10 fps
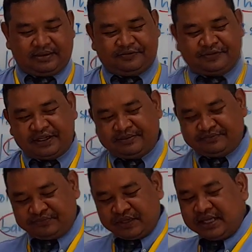
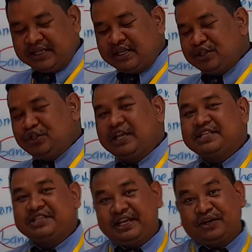from your
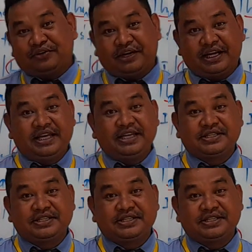listening already.